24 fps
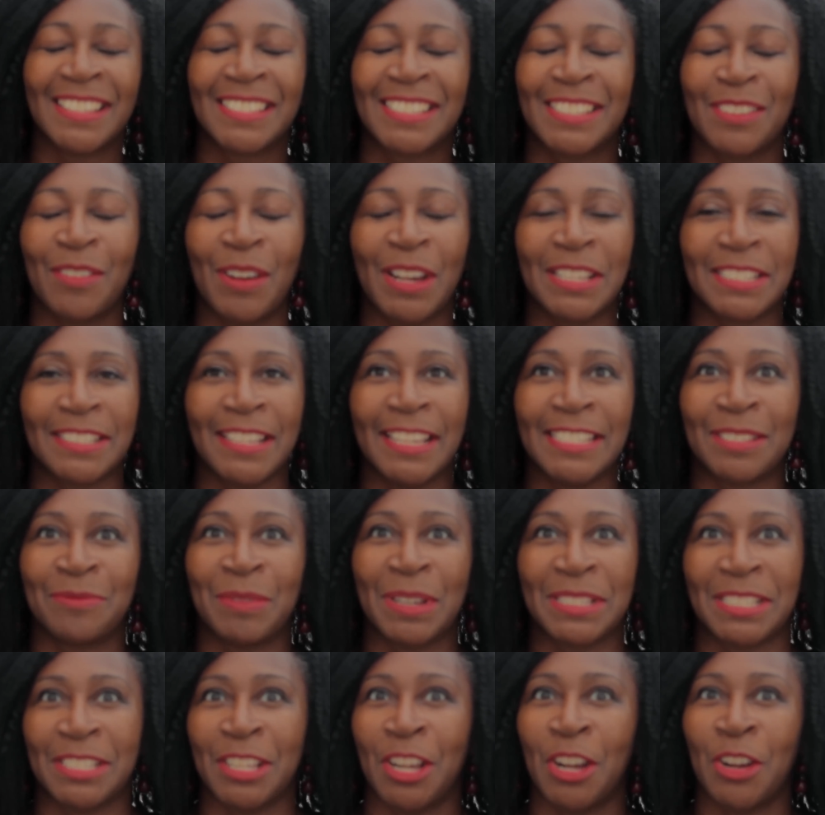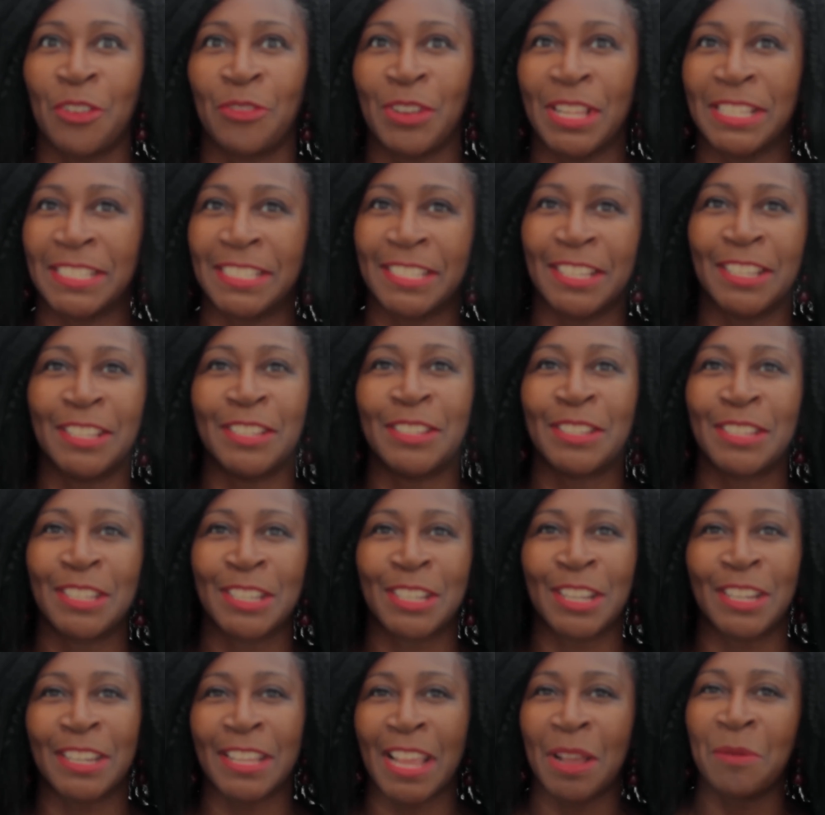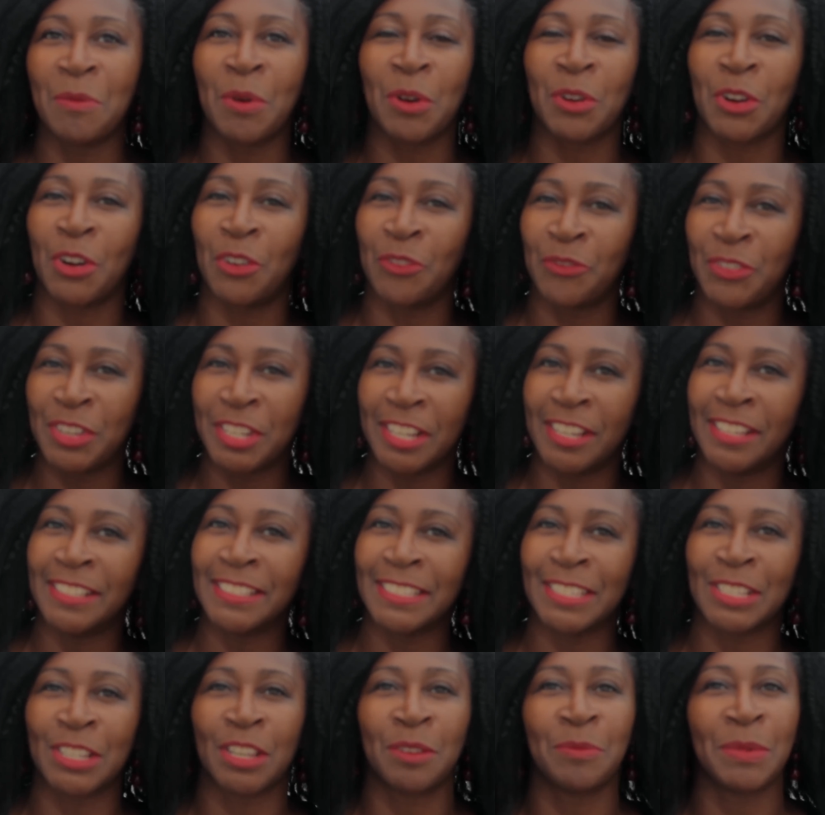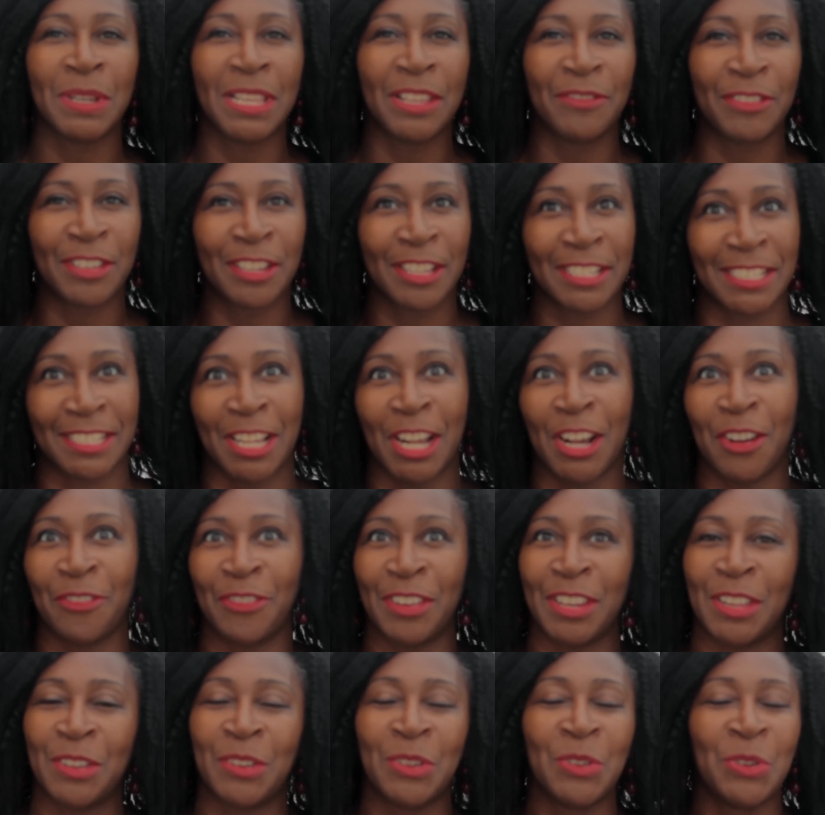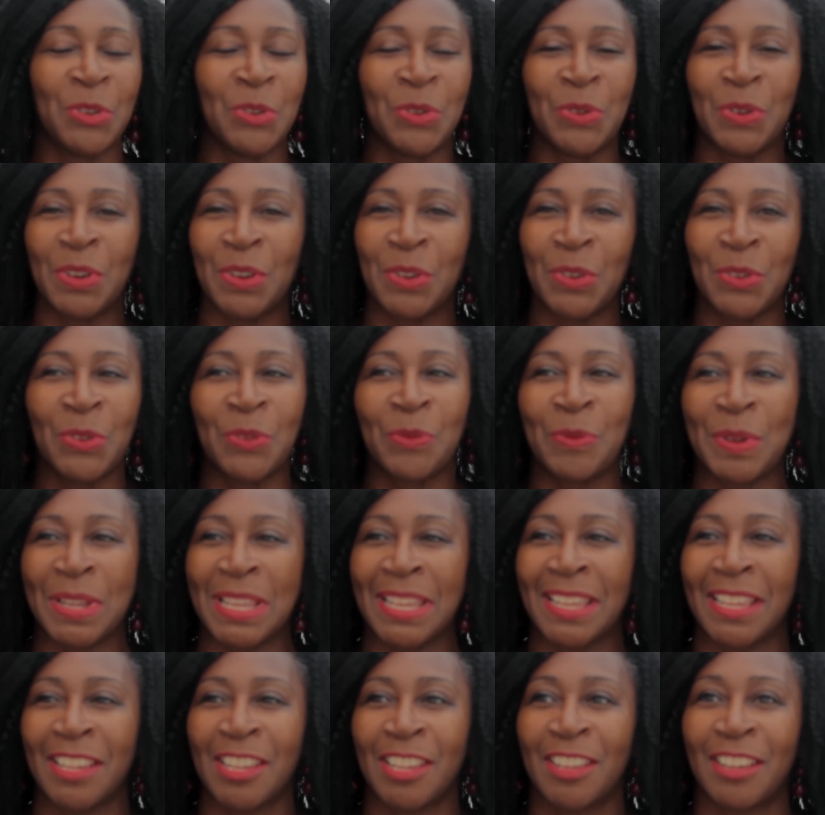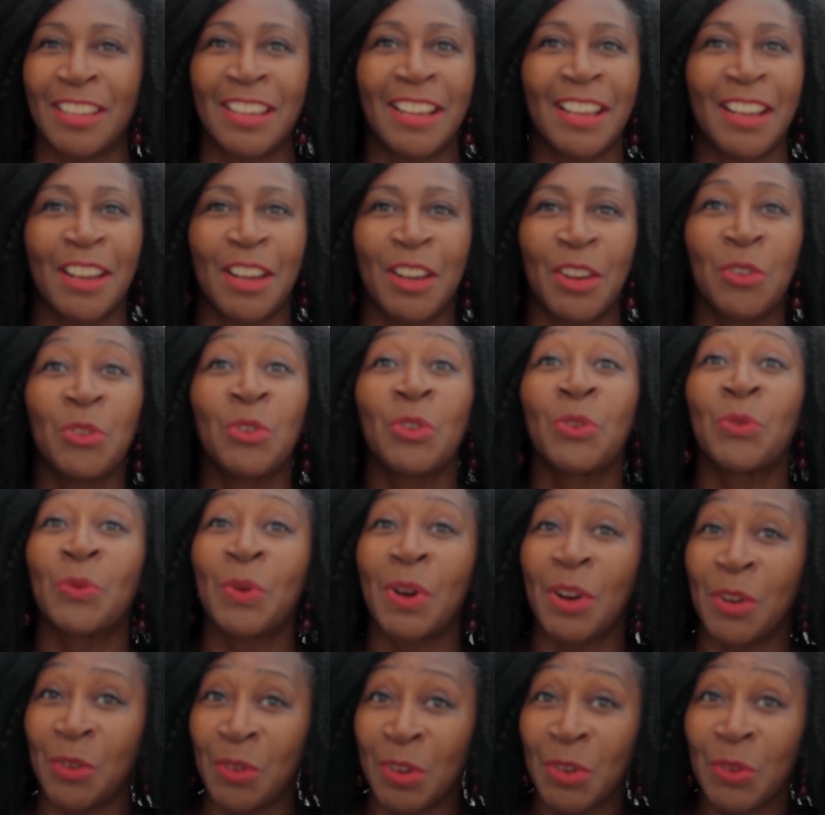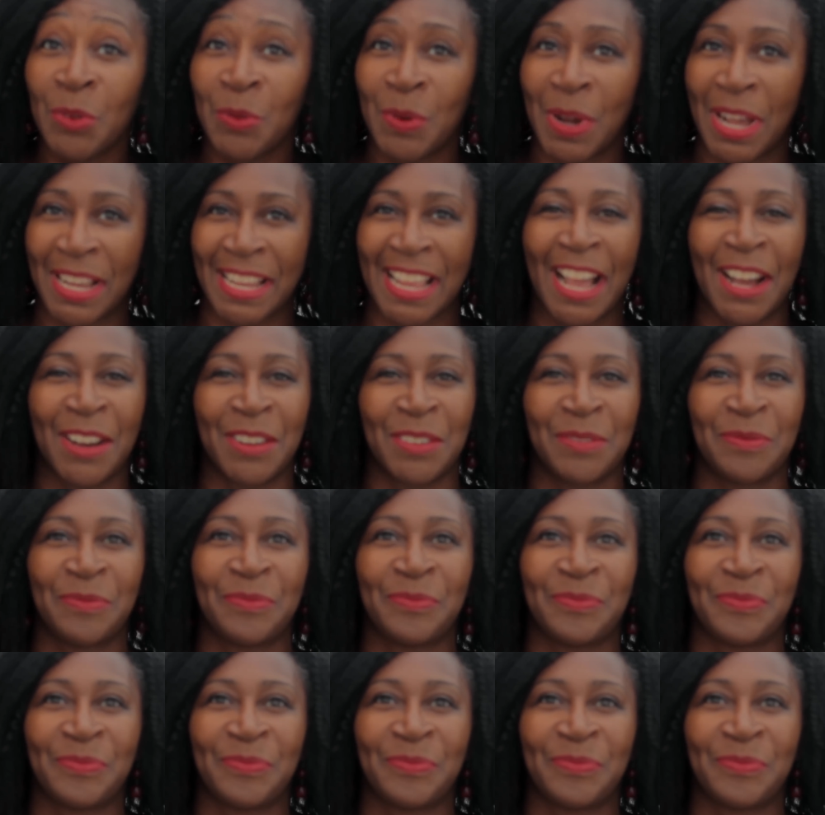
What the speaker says: So I say to myself, listen, you're going to get more confidence, you're going to believe in yourself, and it'll all work out.